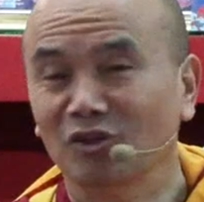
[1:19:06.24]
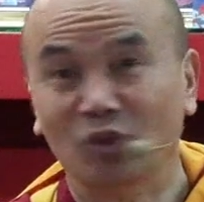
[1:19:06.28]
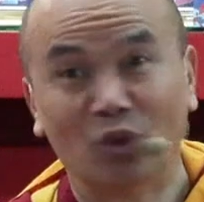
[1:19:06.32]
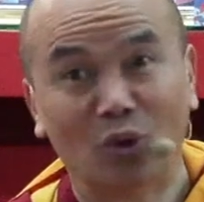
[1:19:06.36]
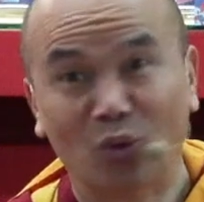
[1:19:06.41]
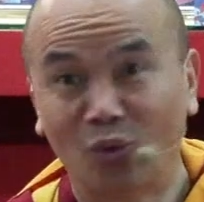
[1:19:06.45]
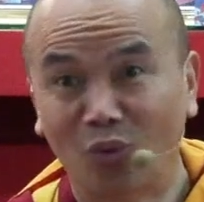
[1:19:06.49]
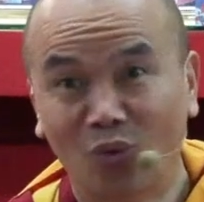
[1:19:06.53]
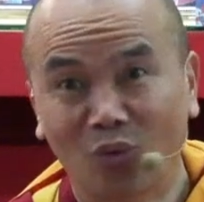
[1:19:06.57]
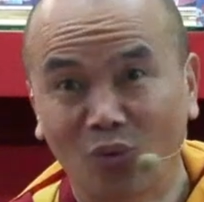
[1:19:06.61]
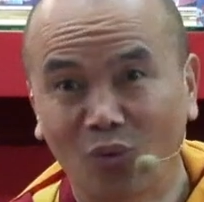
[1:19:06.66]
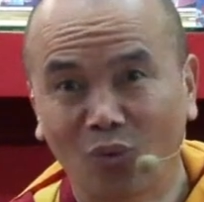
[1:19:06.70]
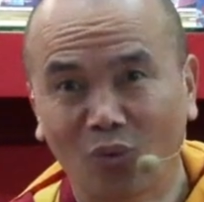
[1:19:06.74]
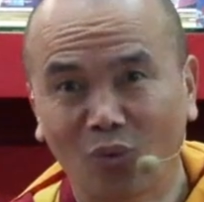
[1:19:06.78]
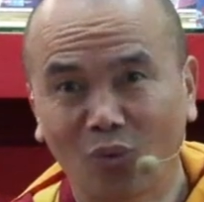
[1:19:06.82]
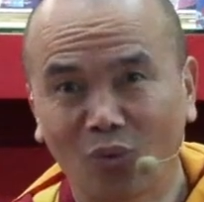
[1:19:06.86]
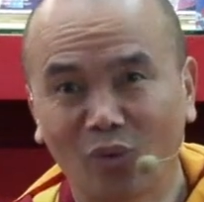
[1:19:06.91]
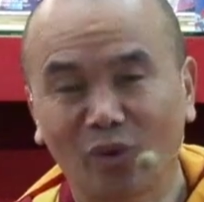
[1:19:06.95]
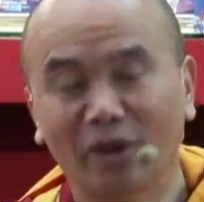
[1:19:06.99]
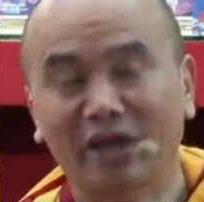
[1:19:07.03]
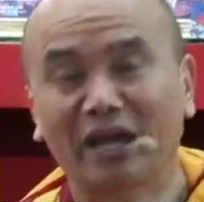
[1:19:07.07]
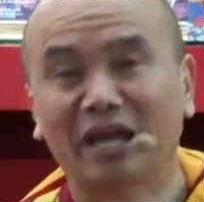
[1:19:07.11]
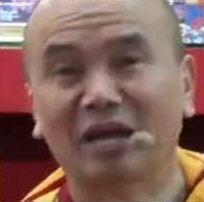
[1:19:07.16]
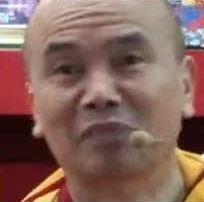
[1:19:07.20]
No.
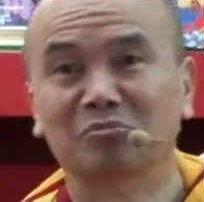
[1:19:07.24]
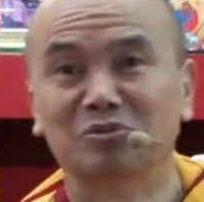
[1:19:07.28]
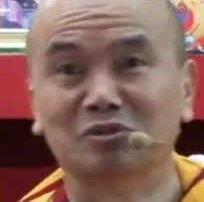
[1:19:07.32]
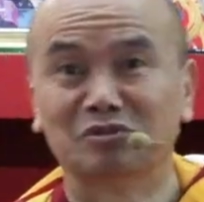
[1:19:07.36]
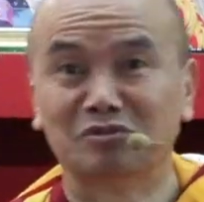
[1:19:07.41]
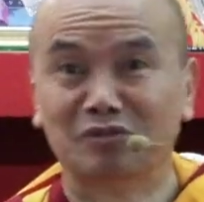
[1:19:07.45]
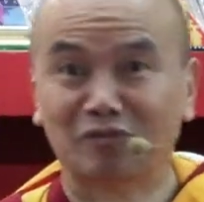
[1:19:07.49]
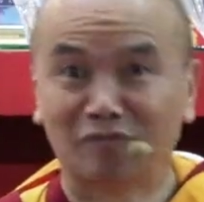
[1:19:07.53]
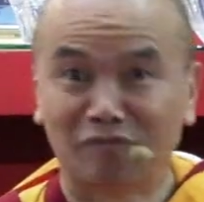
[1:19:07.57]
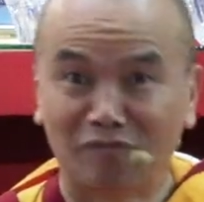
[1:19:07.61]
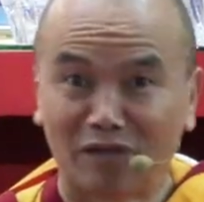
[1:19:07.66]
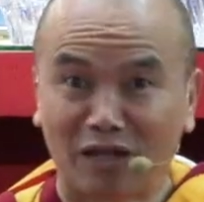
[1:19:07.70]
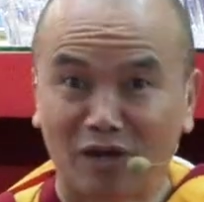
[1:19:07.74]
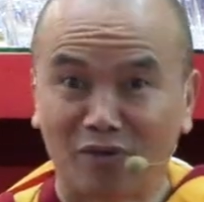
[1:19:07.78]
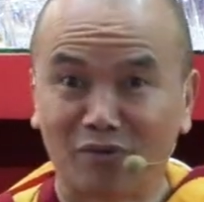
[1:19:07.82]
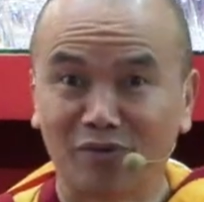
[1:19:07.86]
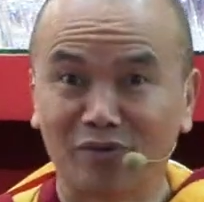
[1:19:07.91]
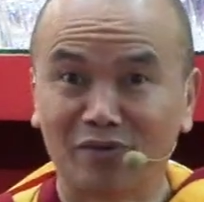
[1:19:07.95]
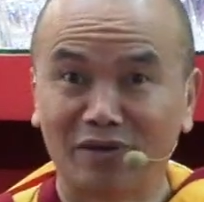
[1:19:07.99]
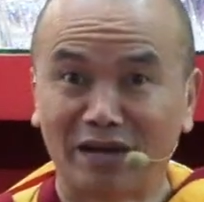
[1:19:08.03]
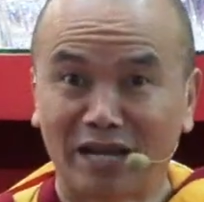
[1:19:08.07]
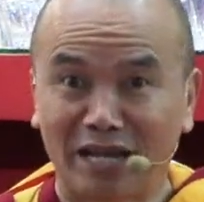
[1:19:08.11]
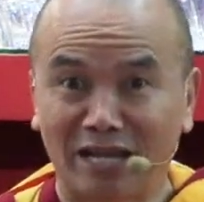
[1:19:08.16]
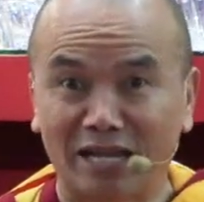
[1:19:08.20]
Emptiness of
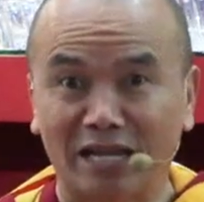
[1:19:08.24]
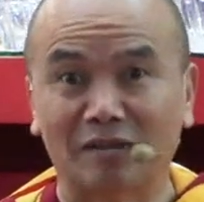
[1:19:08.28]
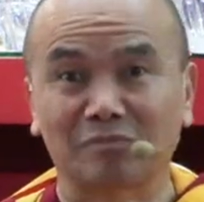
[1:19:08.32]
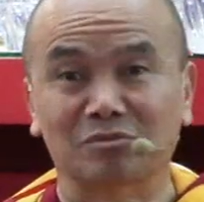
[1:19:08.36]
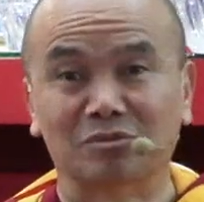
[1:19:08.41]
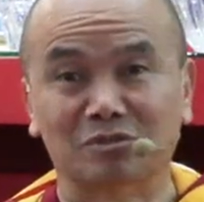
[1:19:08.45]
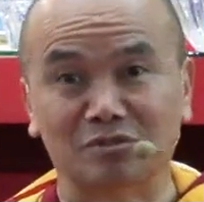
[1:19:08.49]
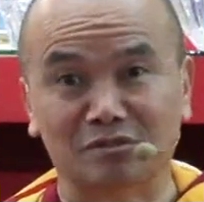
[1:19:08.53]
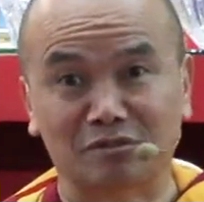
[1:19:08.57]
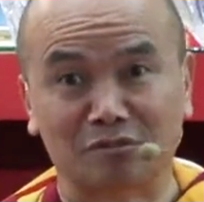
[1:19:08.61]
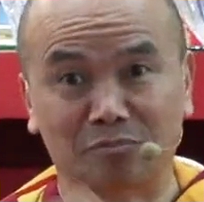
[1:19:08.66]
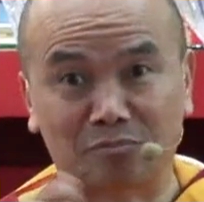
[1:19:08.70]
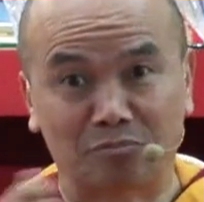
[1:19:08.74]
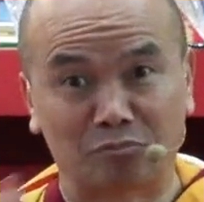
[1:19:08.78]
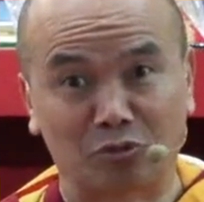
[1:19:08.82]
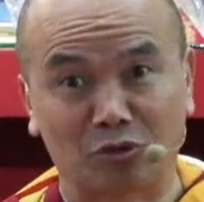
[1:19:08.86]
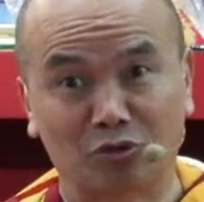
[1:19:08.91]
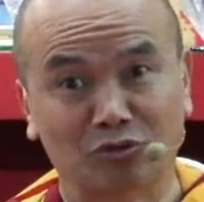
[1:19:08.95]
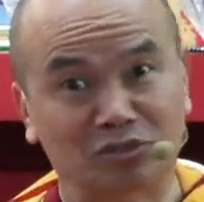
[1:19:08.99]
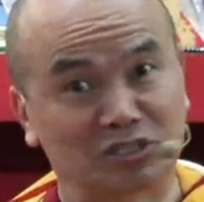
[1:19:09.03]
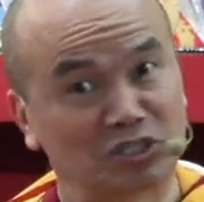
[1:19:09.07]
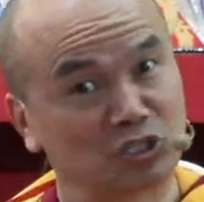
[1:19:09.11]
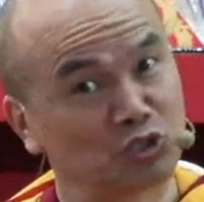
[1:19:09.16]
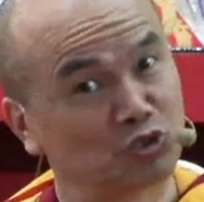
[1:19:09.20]
flower and emptiness of
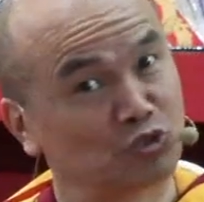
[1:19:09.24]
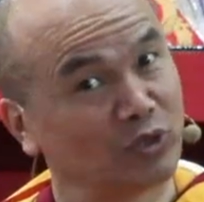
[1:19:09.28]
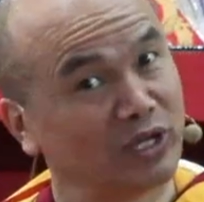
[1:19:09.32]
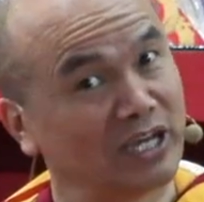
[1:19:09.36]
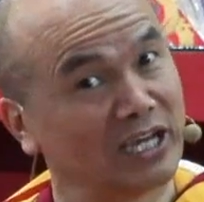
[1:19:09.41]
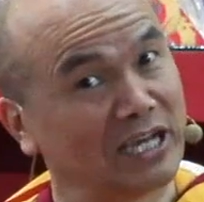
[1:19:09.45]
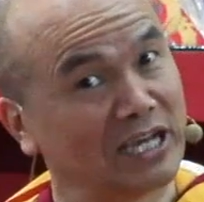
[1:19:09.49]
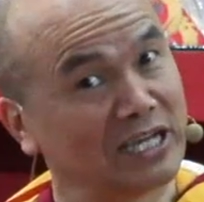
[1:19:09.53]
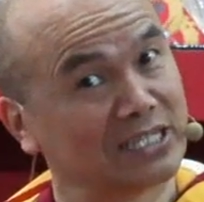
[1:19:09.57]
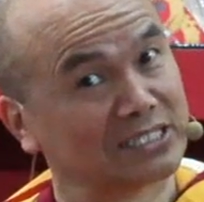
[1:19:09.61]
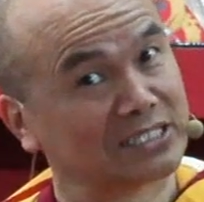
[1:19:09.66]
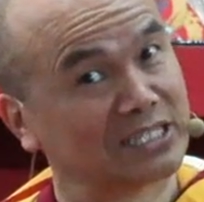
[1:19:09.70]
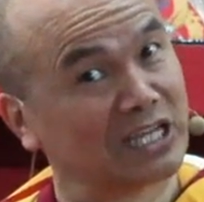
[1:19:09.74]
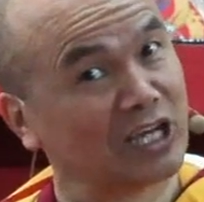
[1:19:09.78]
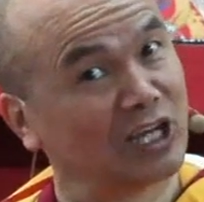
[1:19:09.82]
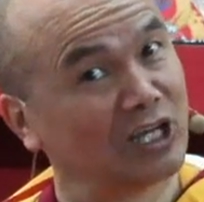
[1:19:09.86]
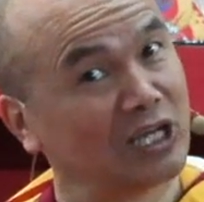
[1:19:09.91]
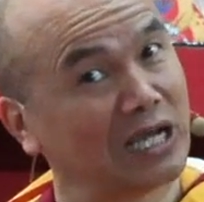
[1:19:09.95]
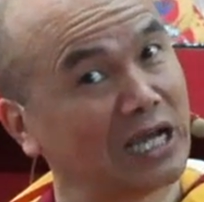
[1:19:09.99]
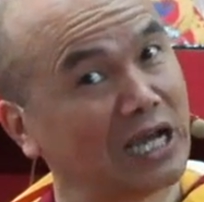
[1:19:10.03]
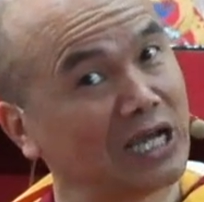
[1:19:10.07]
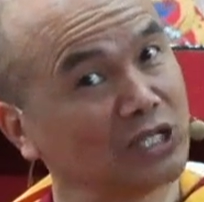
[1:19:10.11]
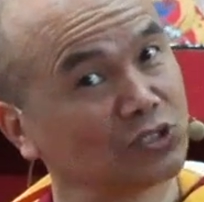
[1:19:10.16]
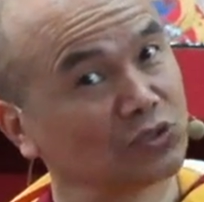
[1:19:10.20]
book, these two are
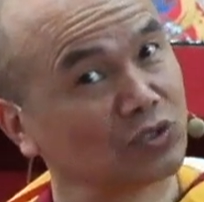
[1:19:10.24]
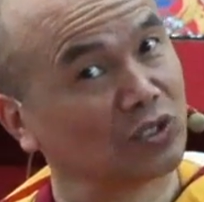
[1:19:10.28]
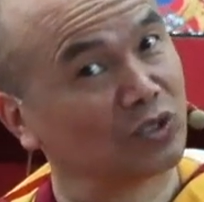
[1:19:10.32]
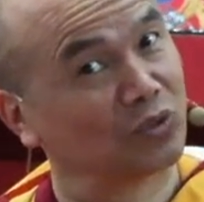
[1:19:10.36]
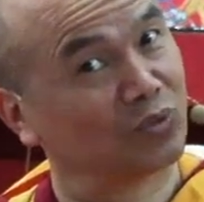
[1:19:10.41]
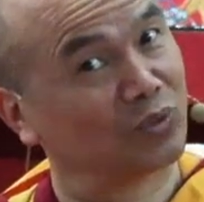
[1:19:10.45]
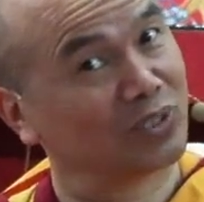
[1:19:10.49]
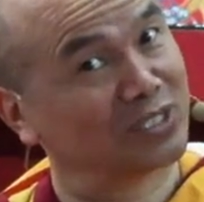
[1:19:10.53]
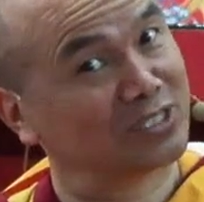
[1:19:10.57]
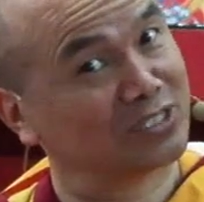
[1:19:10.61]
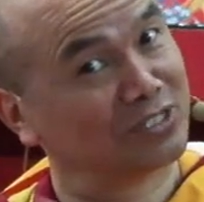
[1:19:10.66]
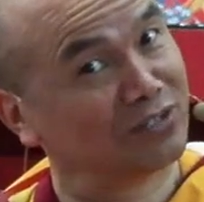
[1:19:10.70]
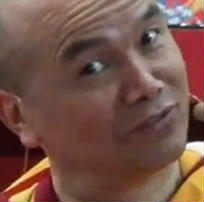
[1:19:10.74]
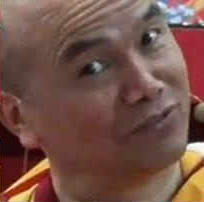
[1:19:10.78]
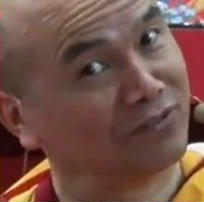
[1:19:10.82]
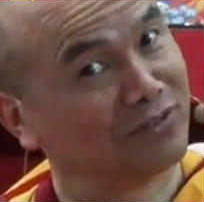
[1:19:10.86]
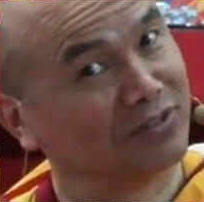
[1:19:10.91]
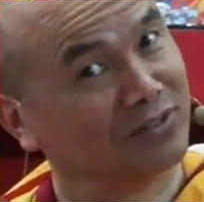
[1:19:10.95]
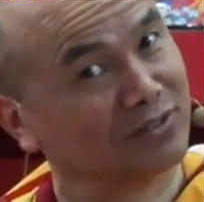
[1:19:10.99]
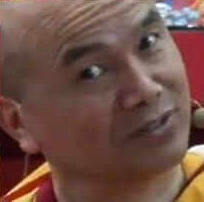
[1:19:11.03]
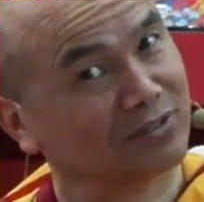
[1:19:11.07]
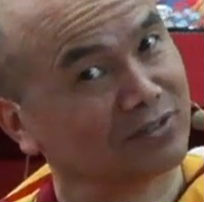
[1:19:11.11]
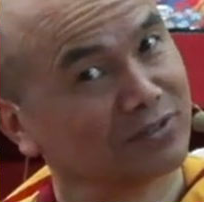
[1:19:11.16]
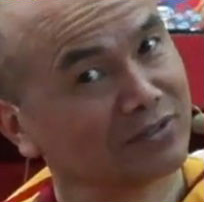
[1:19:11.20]
isolated
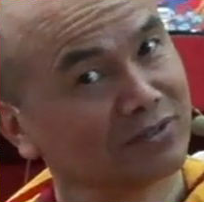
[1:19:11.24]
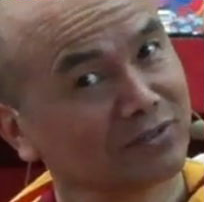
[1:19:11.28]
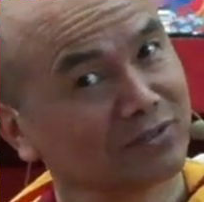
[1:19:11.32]
different.